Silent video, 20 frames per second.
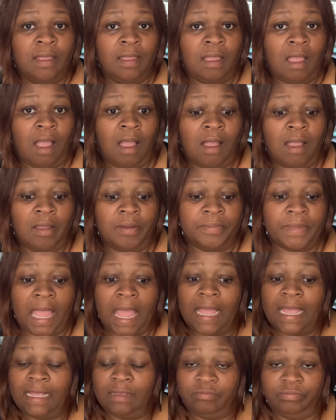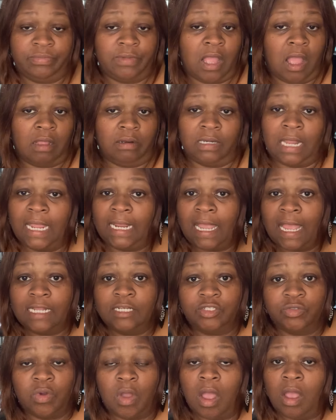Like I
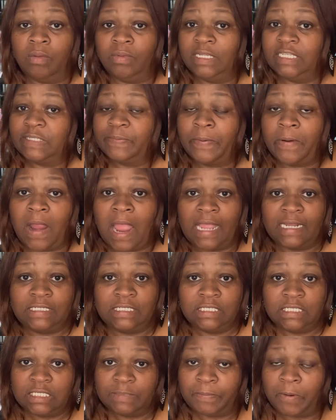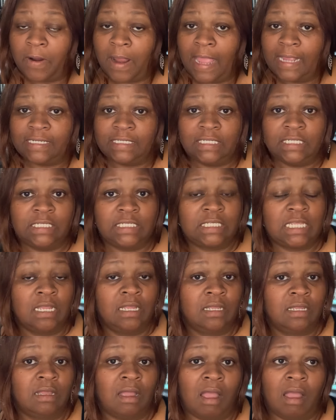do, always practice,
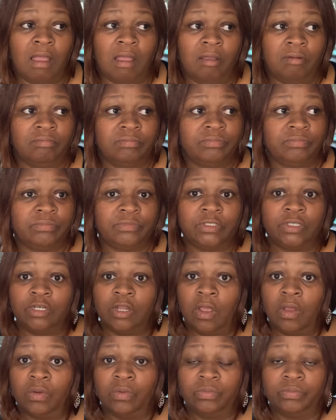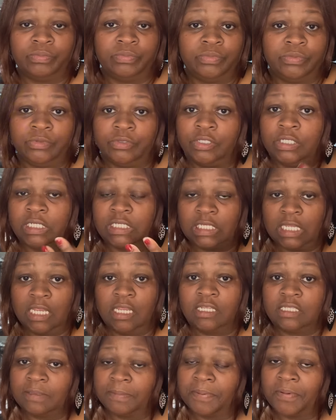you know, you
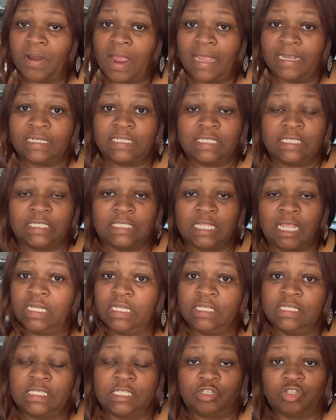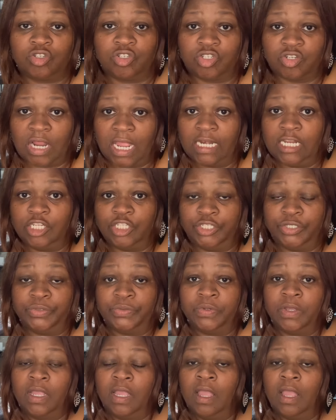continue to practice what it is that you're trying to do.